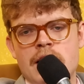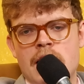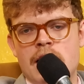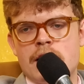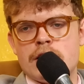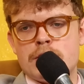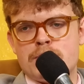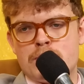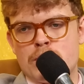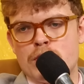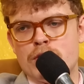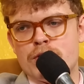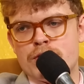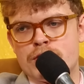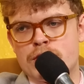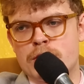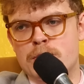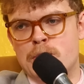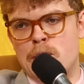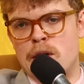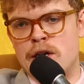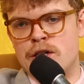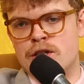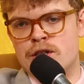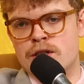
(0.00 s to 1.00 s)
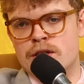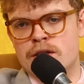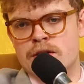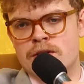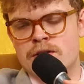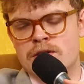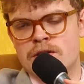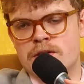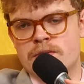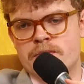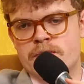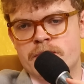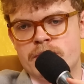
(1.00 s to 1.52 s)
Yeah, he has brutal
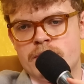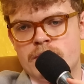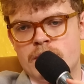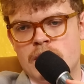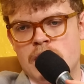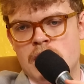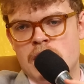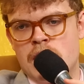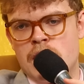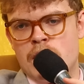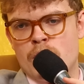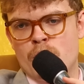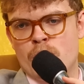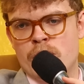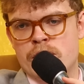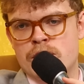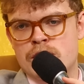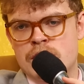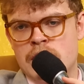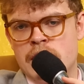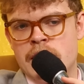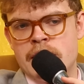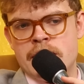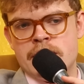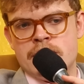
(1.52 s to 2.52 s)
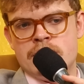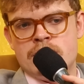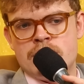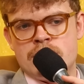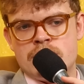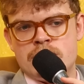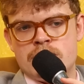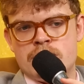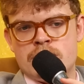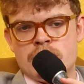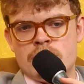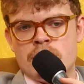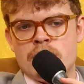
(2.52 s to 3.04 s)
suppressions, which
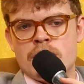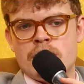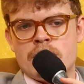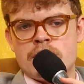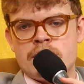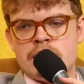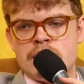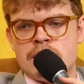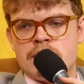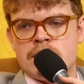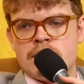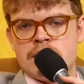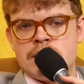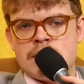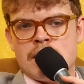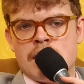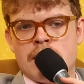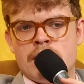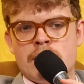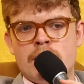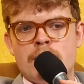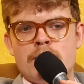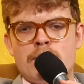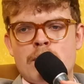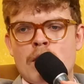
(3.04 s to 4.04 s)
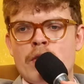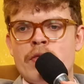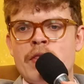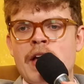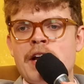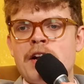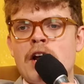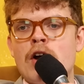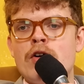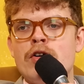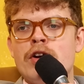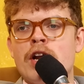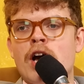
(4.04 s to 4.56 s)
leads to discontent. But
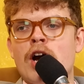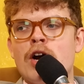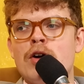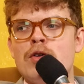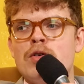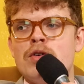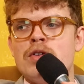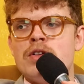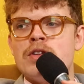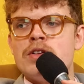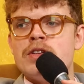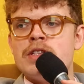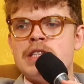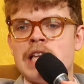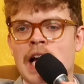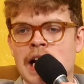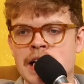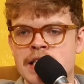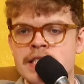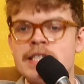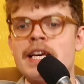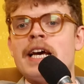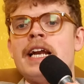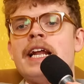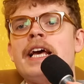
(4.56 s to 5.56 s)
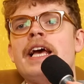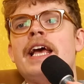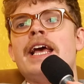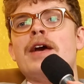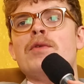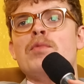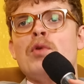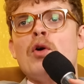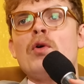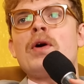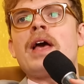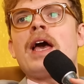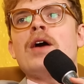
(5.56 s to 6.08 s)
they don't know that
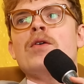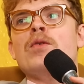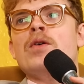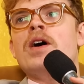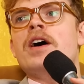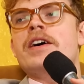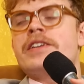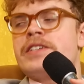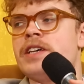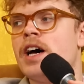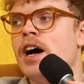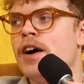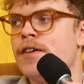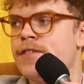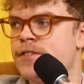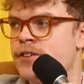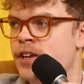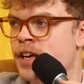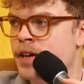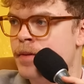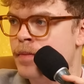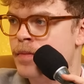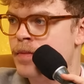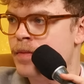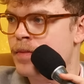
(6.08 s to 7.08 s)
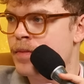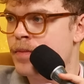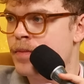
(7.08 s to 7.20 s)
it will get worse after him.